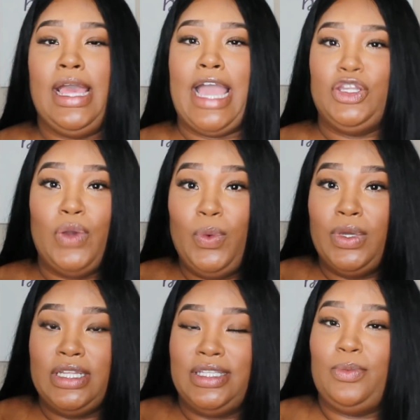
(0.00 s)
I knew I
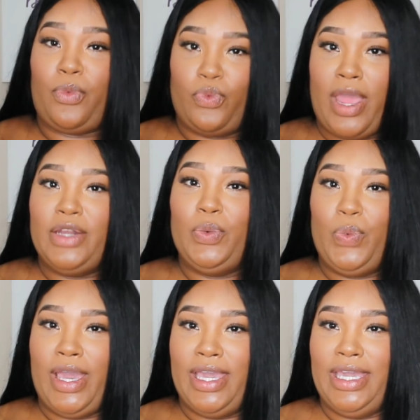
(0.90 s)
wanted them right
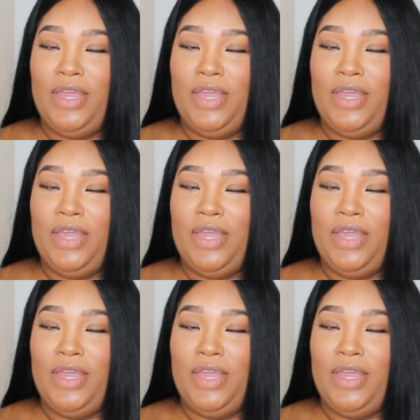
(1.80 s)
away.